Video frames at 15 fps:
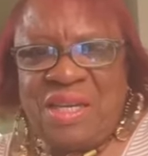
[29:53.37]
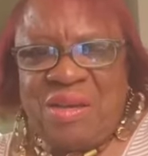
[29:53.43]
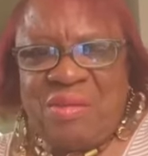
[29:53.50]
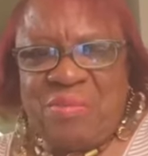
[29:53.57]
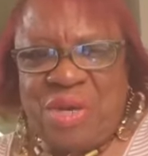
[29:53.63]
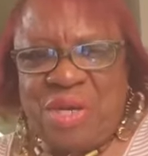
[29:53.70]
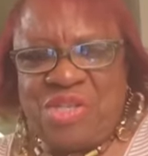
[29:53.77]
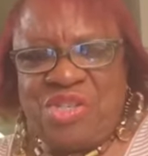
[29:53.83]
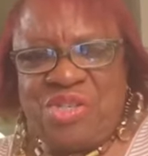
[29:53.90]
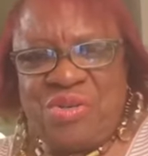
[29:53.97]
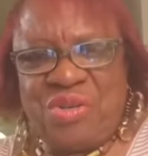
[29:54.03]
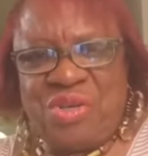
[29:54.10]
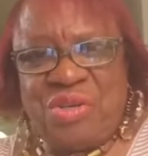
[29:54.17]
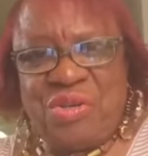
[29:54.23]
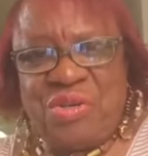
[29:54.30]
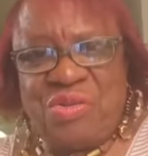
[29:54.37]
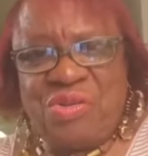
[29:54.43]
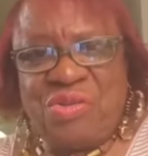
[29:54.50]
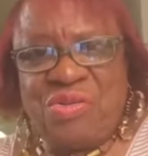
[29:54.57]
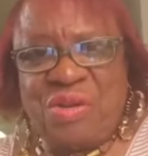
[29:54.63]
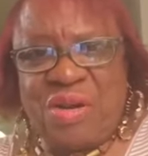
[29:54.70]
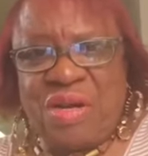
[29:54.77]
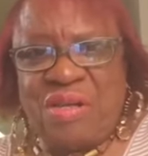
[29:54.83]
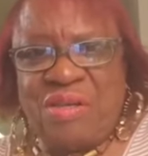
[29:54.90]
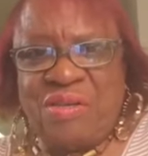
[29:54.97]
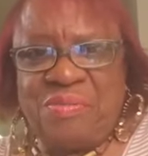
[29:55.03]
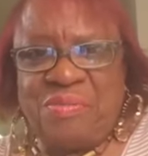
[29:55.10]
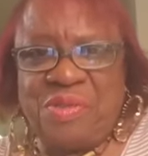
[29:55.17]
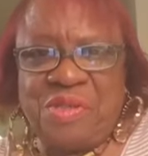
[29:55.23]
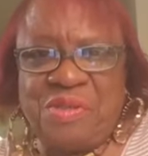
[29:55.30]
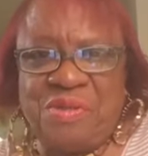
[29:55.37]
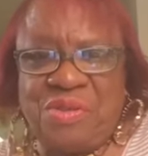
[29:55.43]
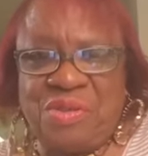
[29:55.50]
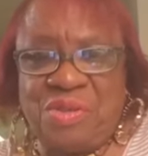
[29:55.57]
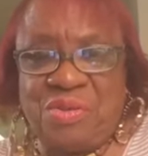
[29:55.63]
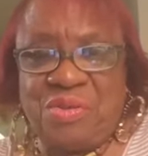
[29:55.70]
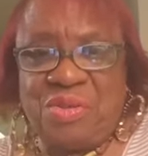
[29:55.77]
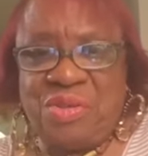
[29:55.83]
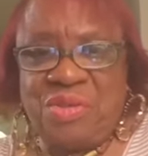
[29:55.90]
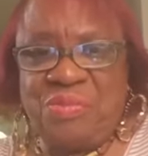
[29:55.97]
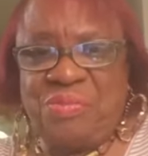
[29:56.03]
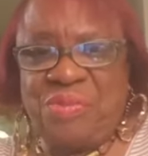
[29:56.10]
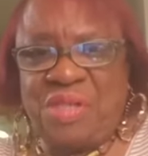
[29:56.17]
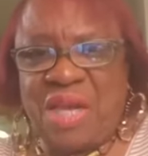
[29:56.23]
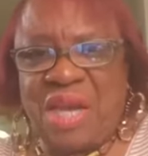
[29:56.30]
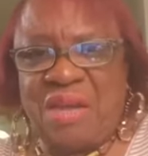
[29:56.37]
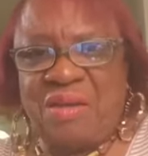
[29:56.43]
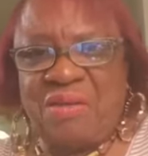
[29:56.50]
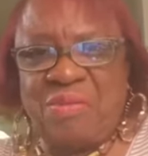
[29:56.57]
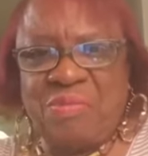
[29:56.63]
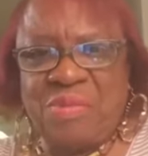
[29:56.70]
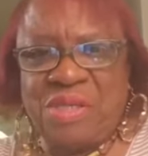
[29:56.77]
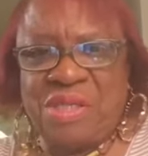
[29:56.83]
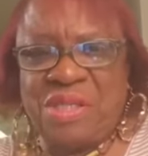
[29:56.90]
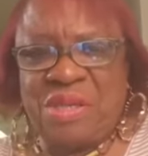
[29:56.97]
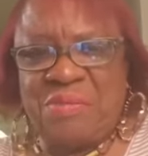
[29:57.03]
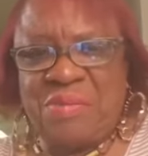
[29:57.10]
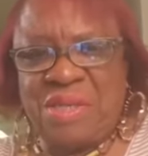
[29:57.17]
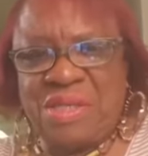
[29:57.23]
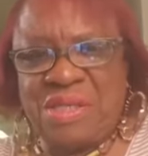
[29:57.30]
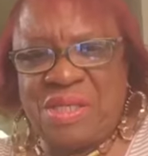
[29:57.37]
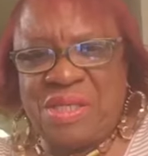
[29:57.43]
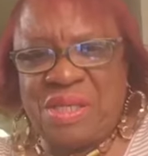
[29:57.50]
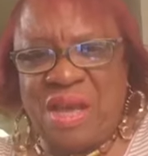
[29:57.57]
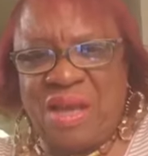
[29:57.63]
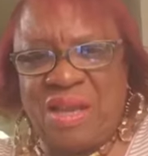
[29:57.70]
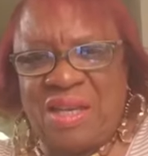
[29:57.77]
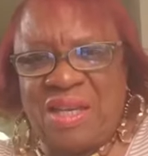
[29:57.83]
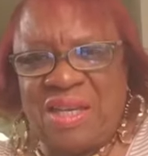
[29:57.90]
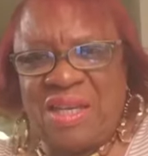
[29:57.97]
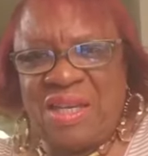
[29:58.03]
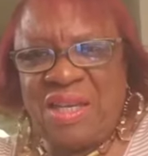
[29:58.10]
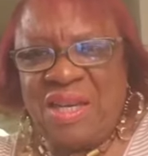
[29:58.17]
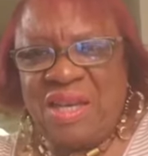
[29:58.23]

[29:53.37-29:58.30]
Make sure you go to our YouTube channel, Mr. and Mrs. Ali.